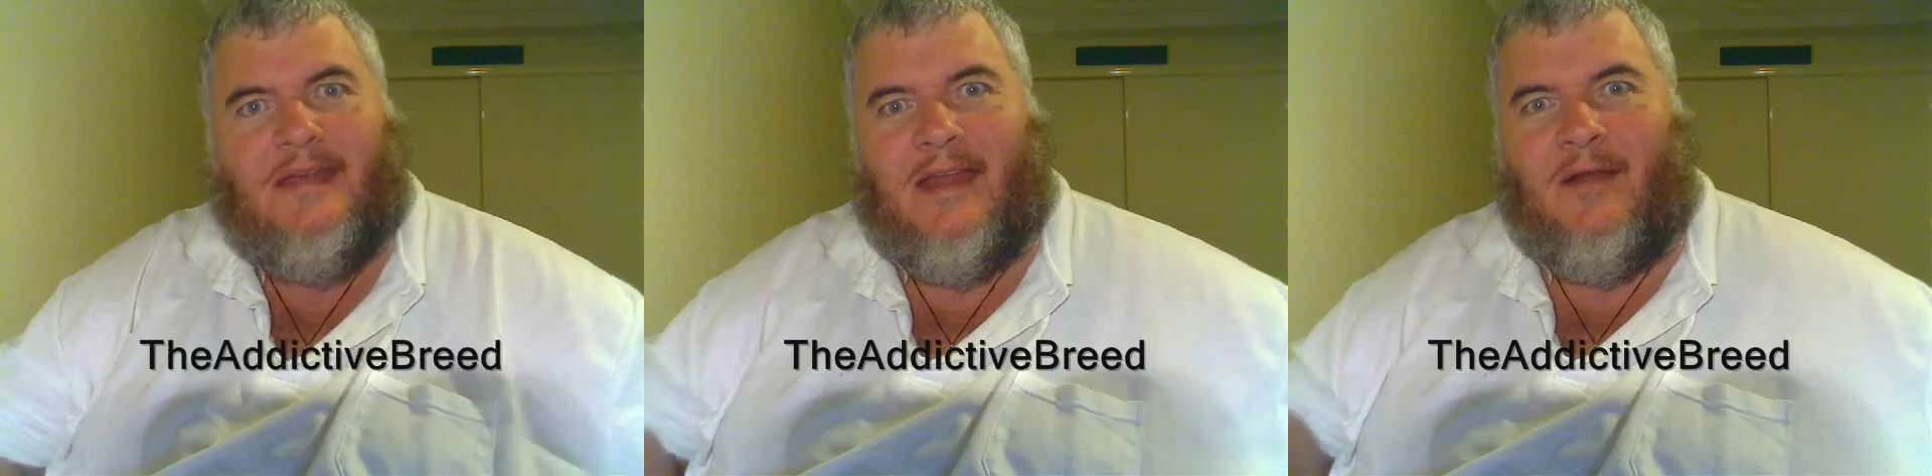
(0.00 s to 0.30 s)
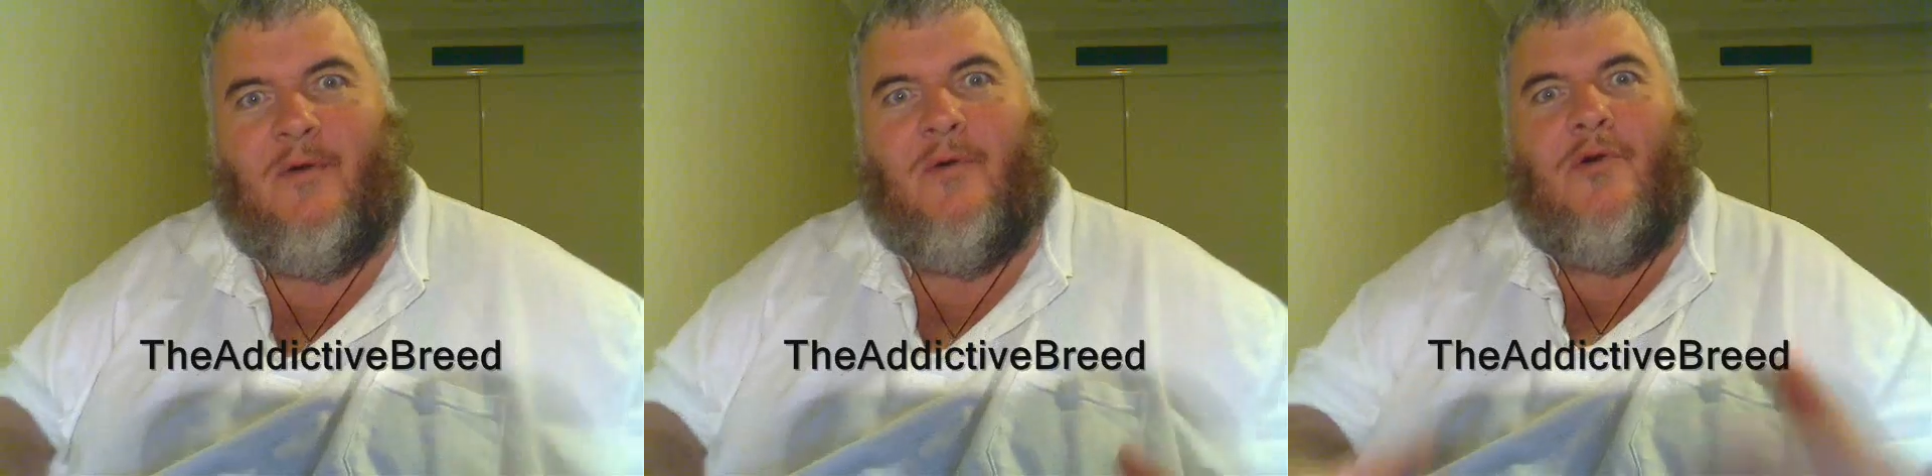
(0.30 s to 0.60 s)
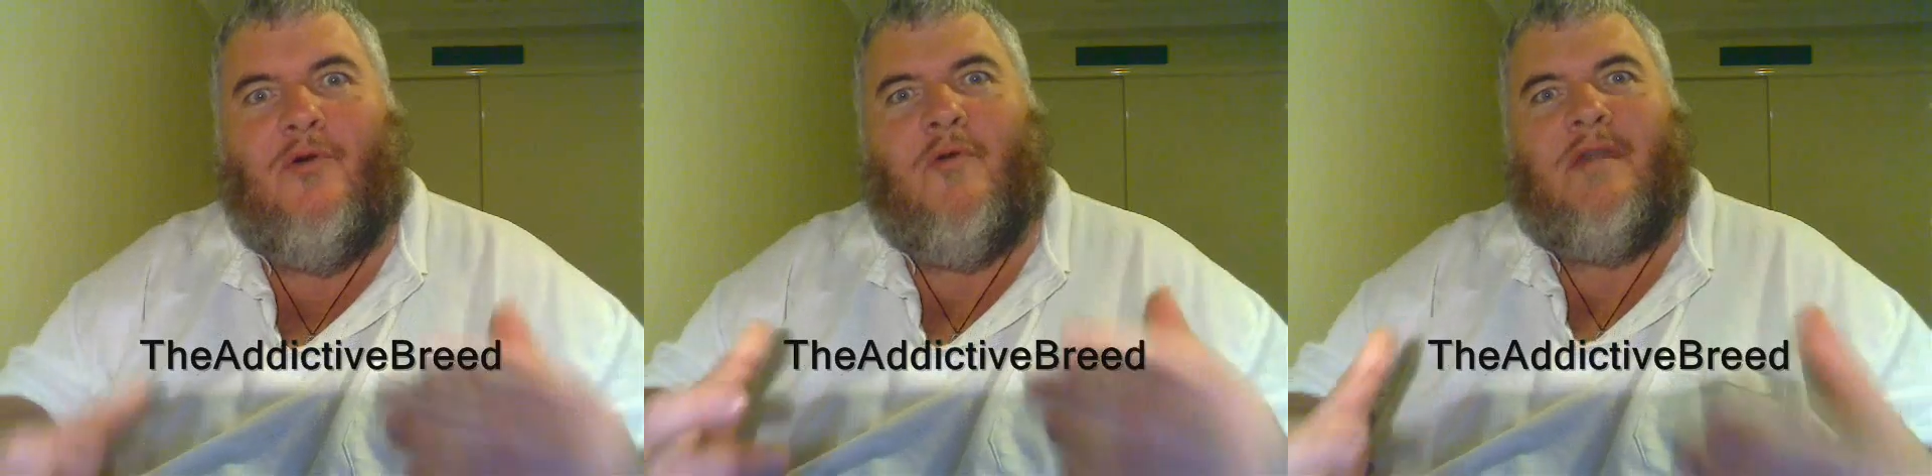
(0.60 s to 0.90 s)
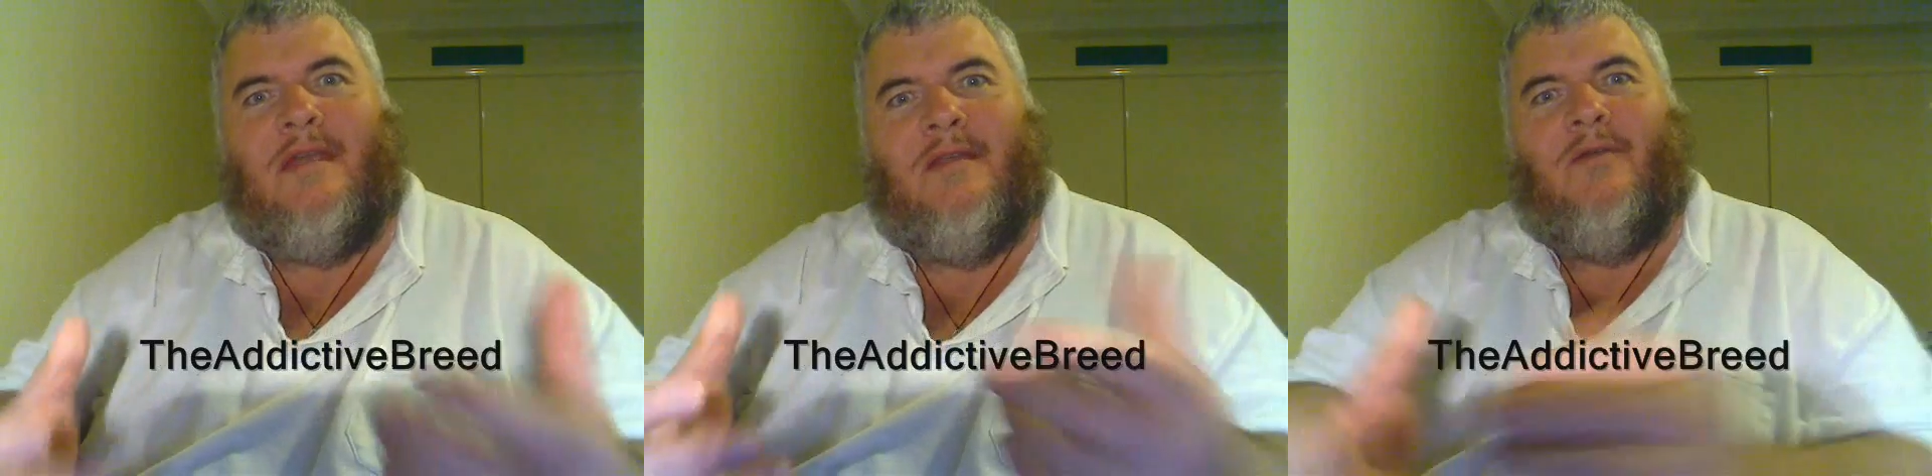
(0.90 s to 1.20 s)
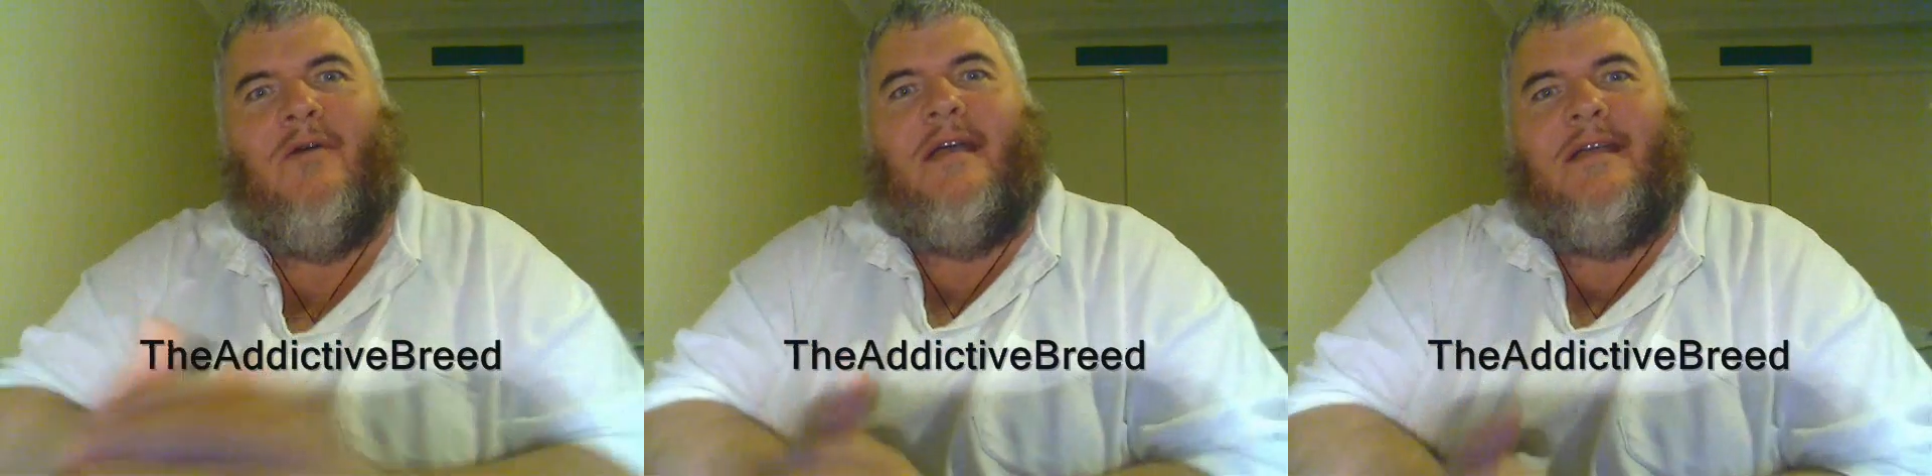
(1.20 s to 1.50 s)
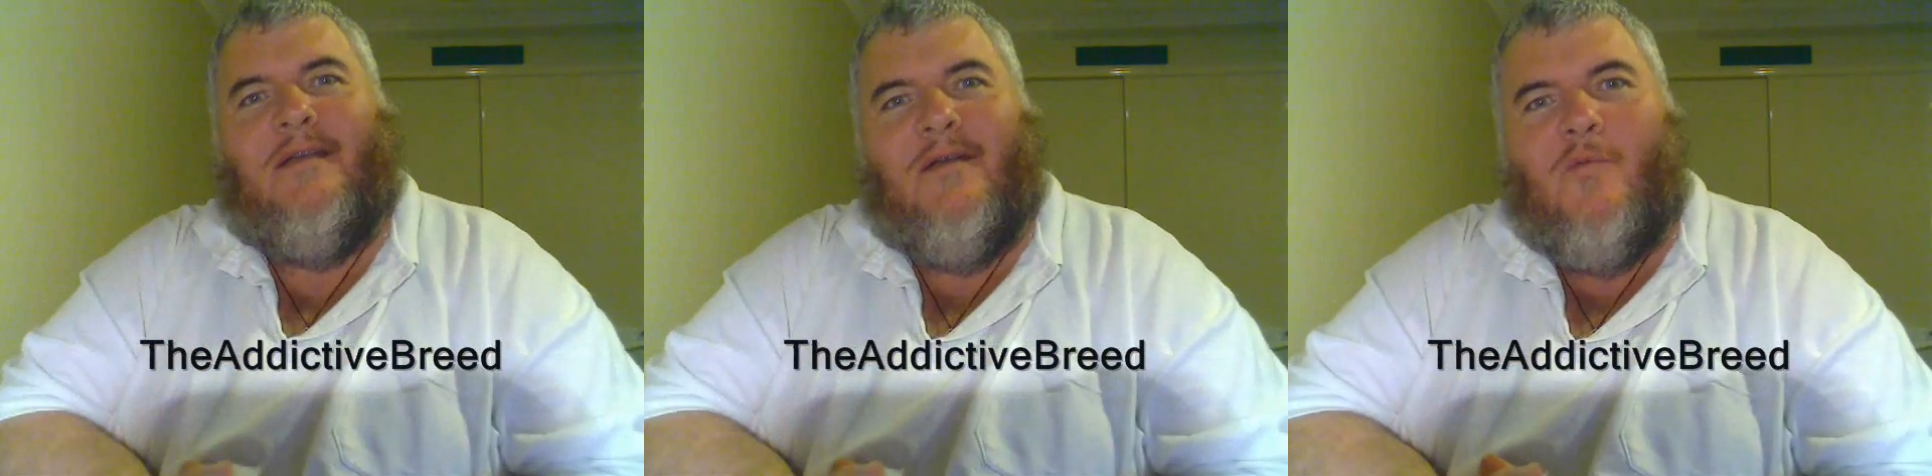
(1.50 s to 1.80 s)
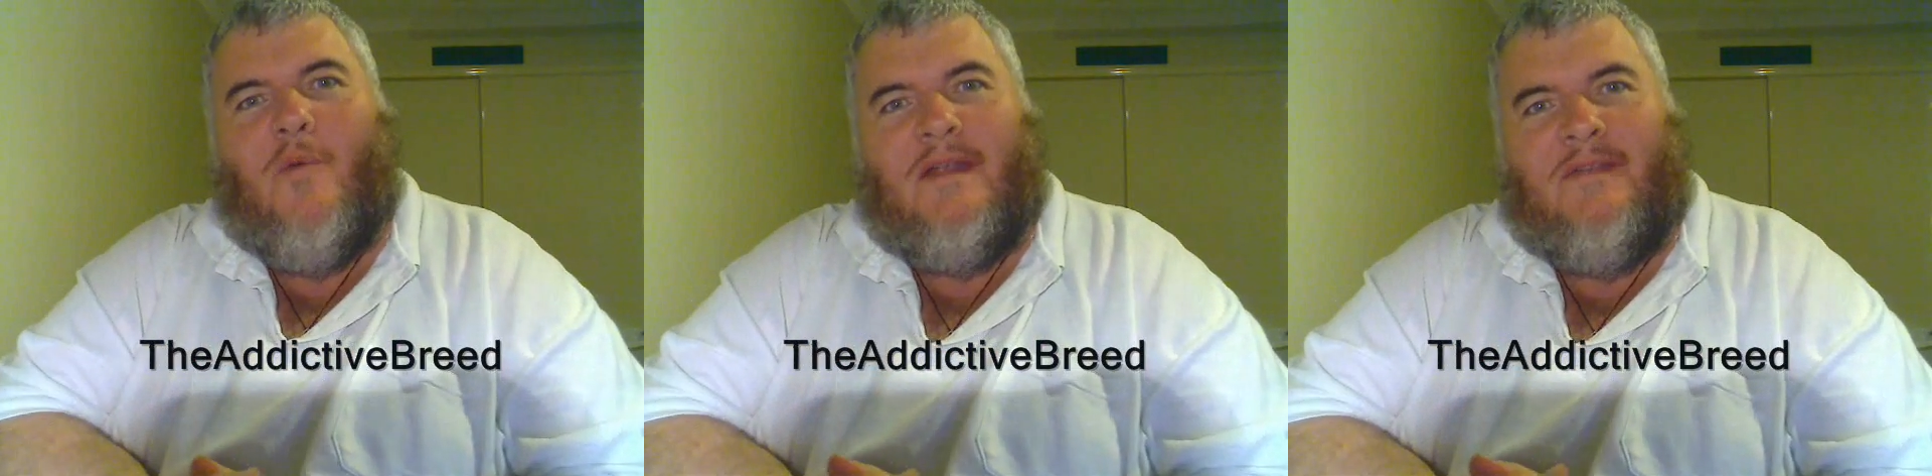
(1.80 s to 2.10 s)
and I already like
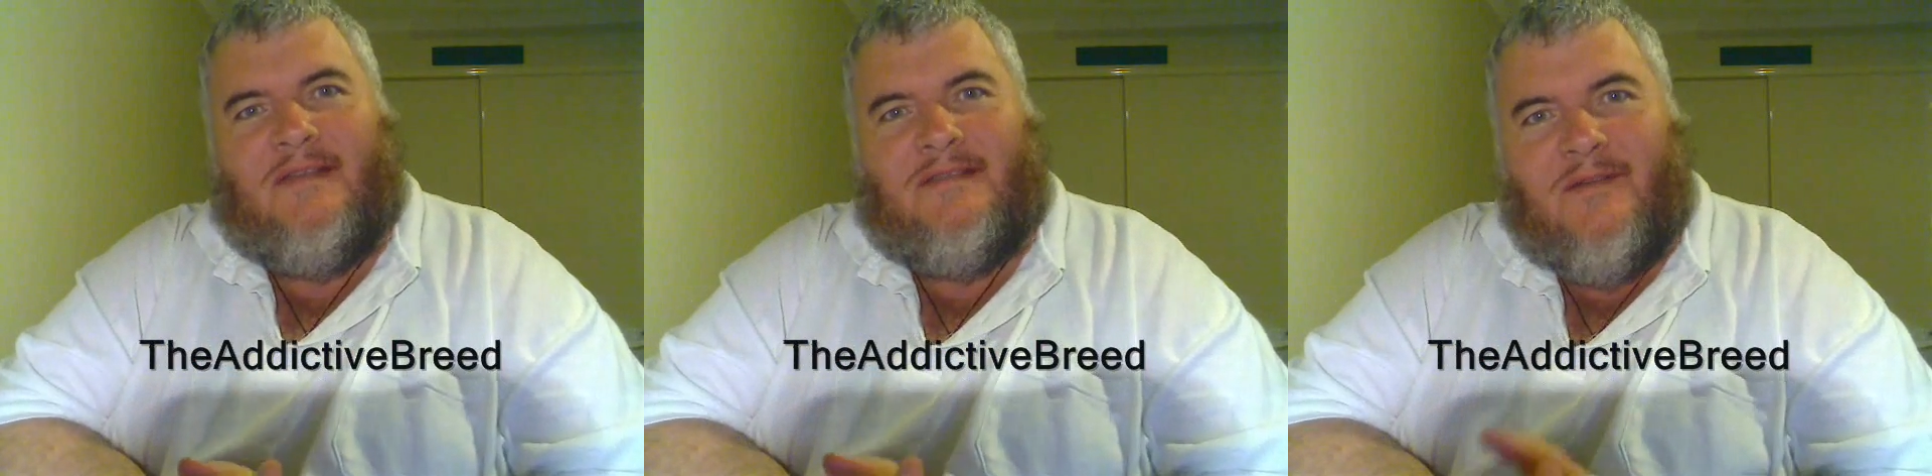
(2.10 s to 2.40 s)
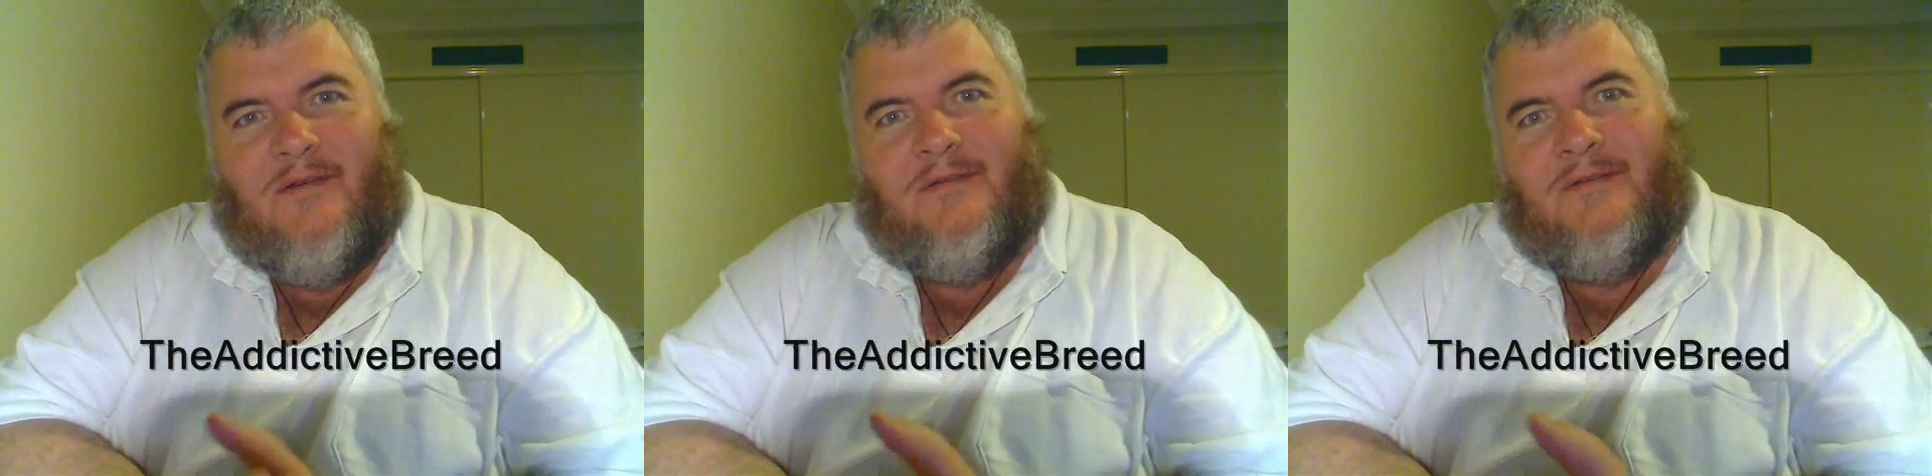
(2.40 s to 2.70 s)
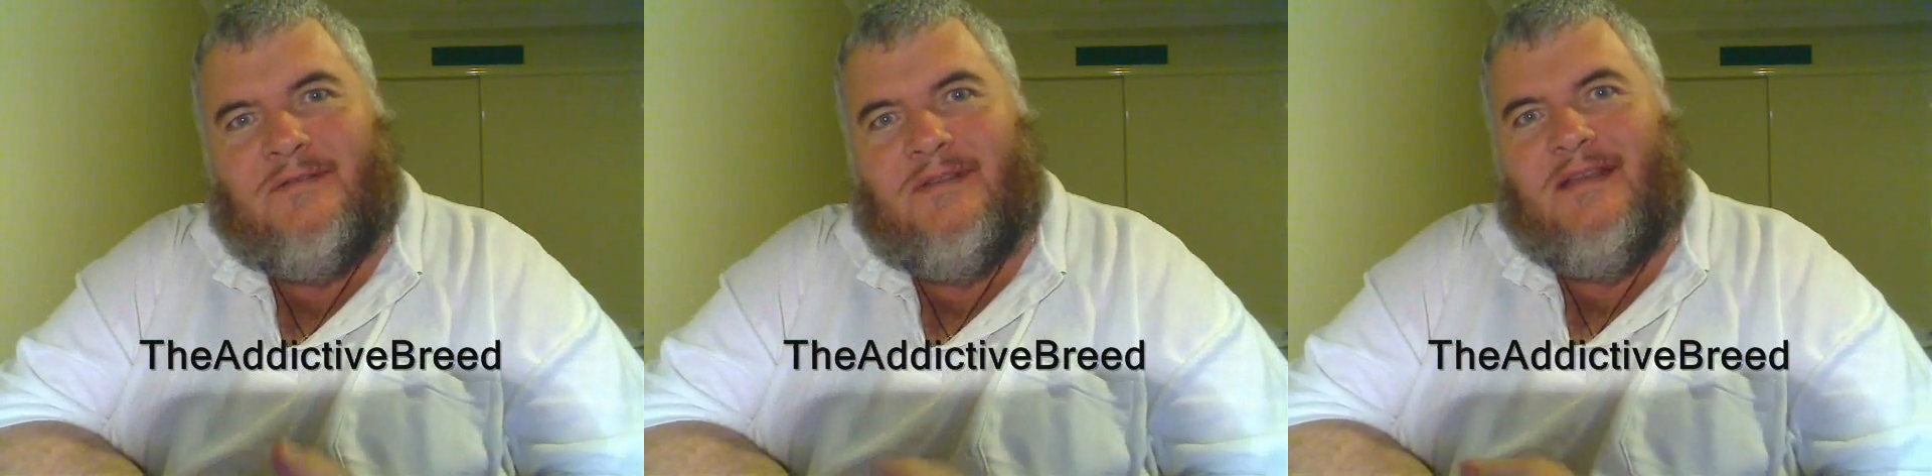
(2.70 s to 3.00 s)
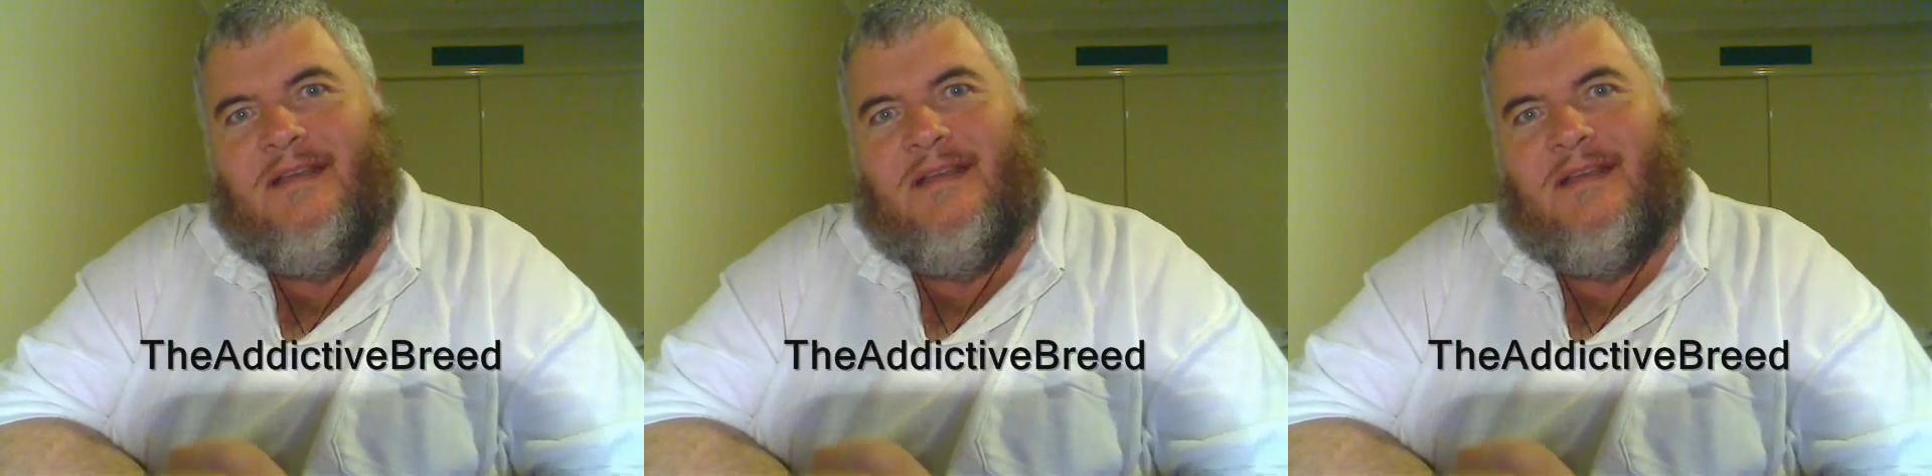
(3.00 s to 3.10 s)
one of their songs.